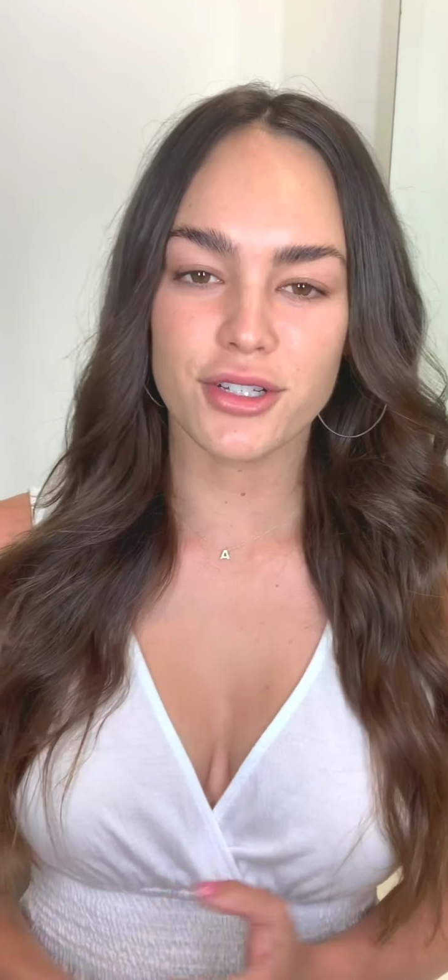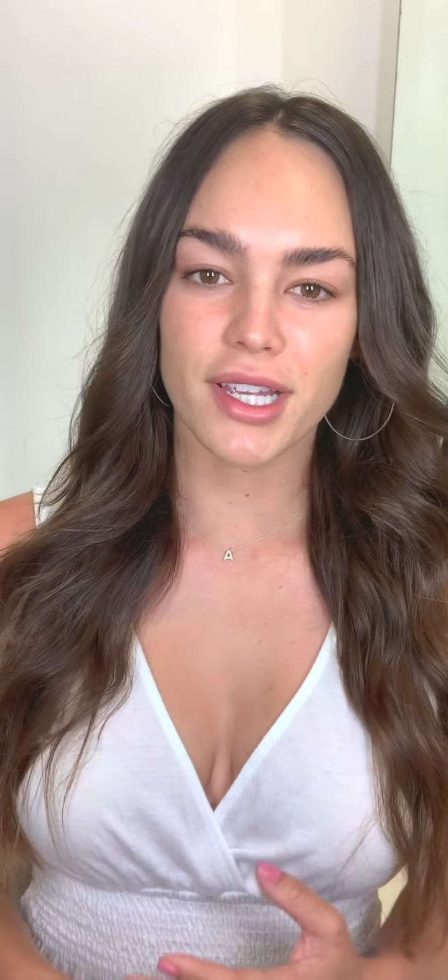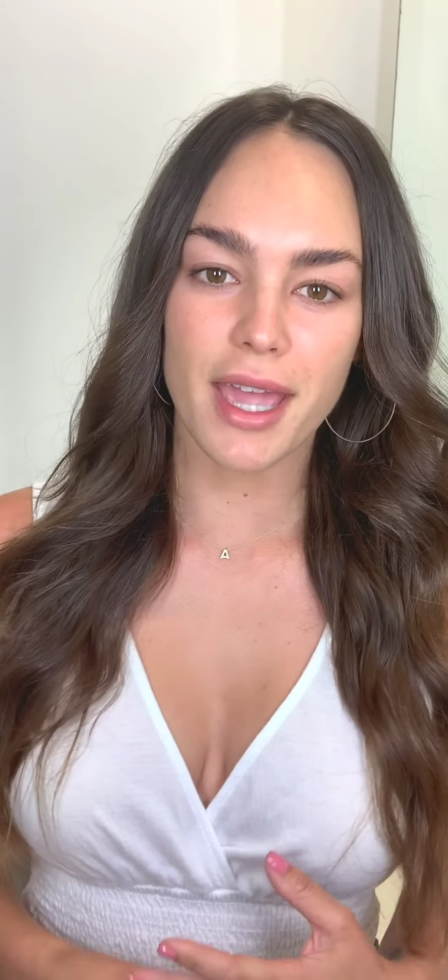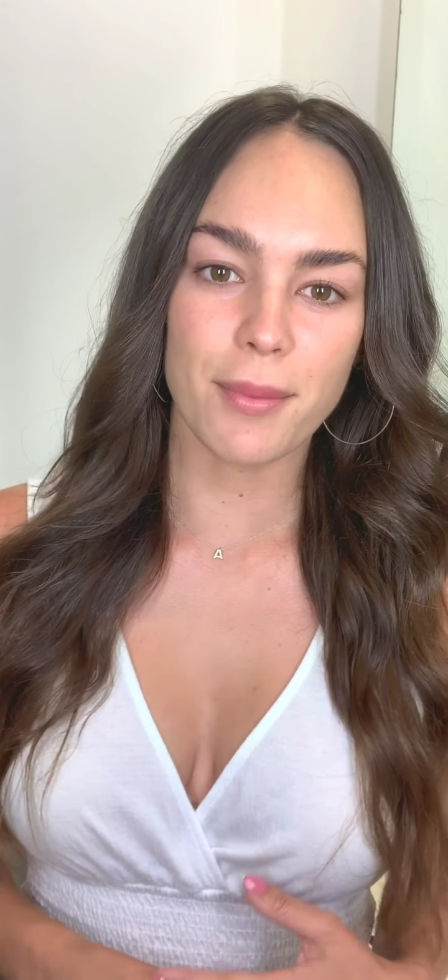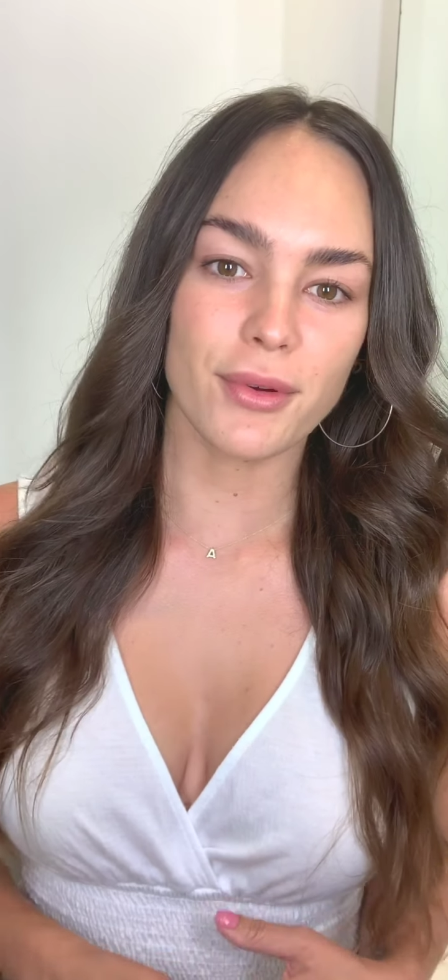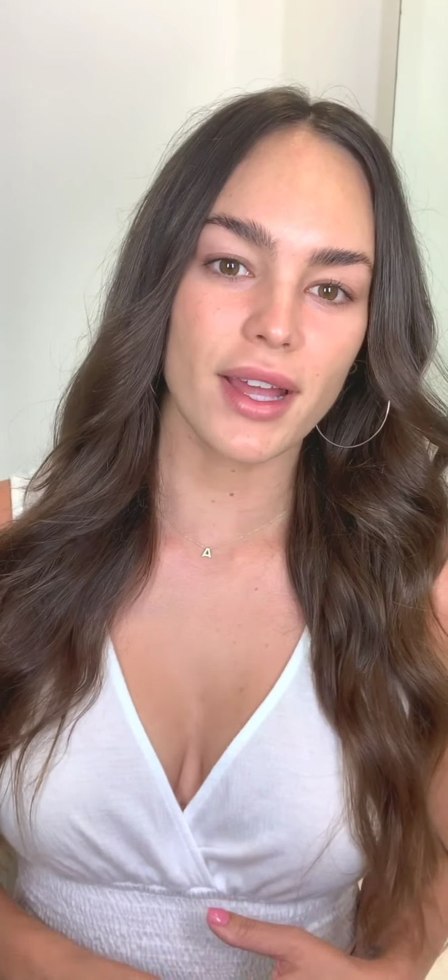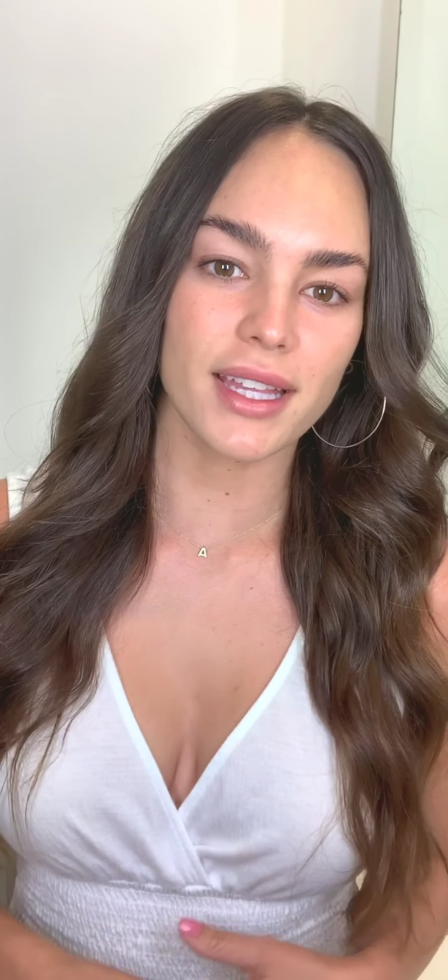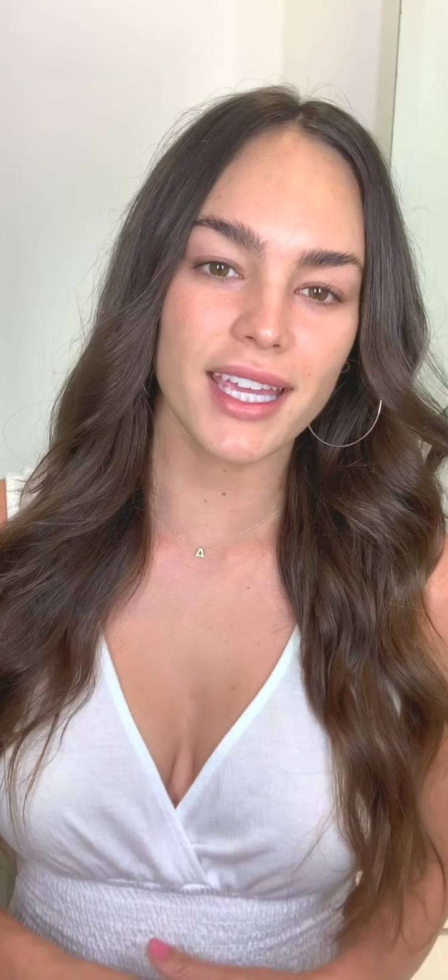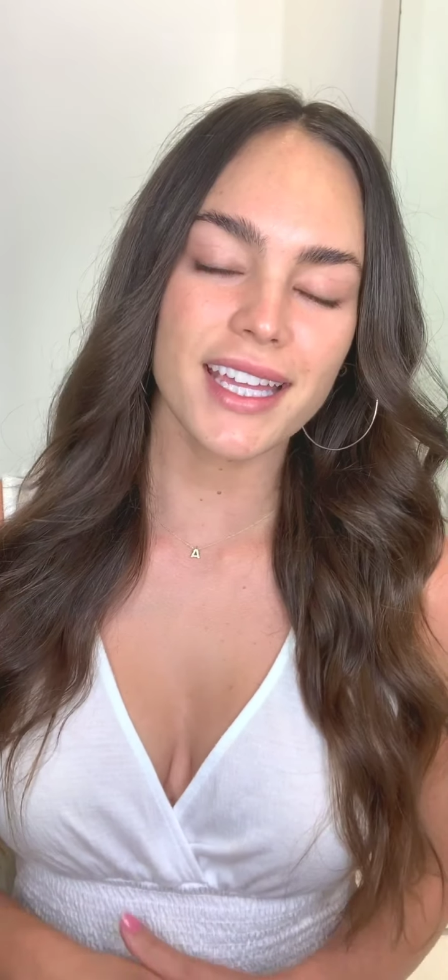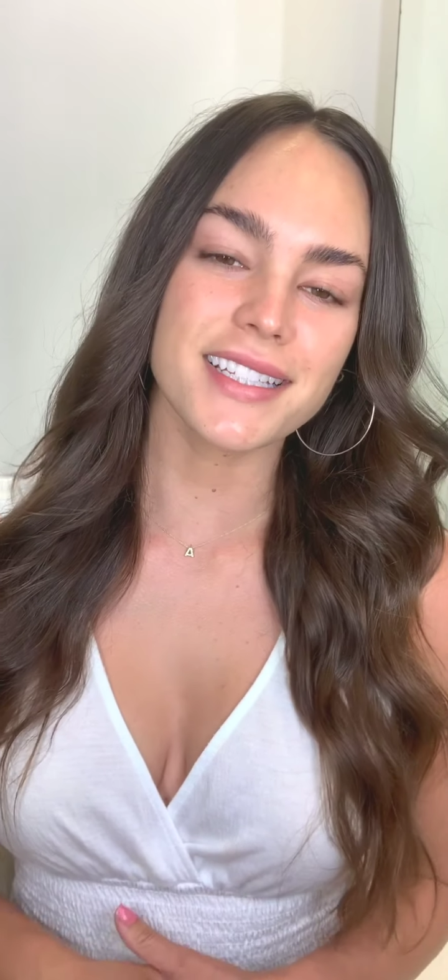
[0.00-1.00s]

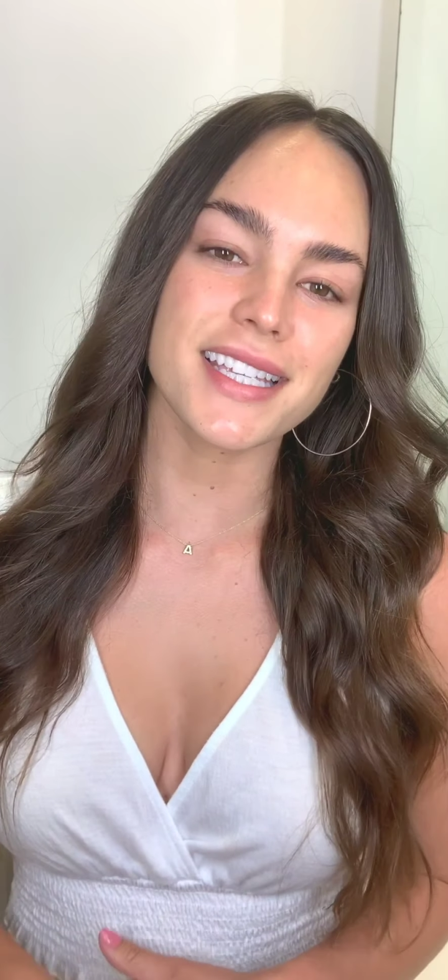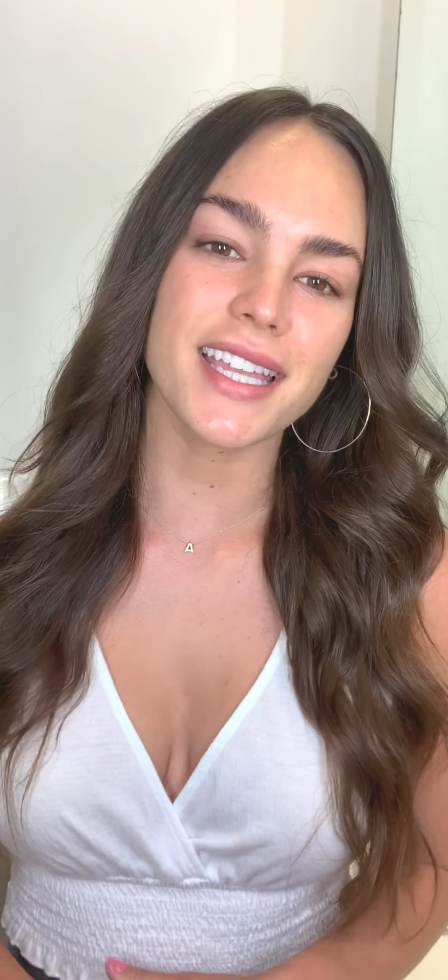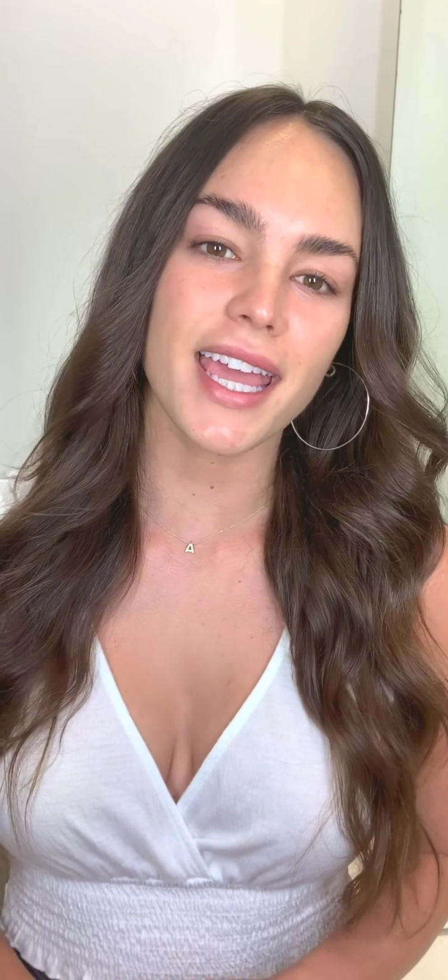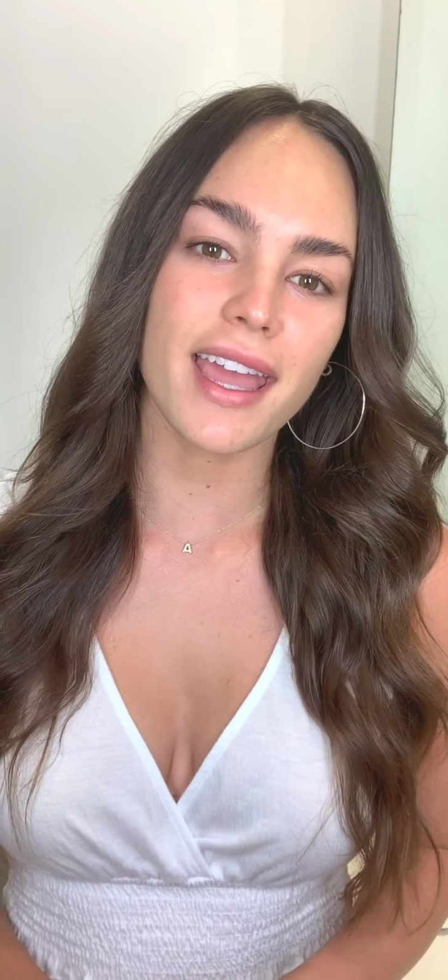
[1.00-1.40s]
Capparelli and today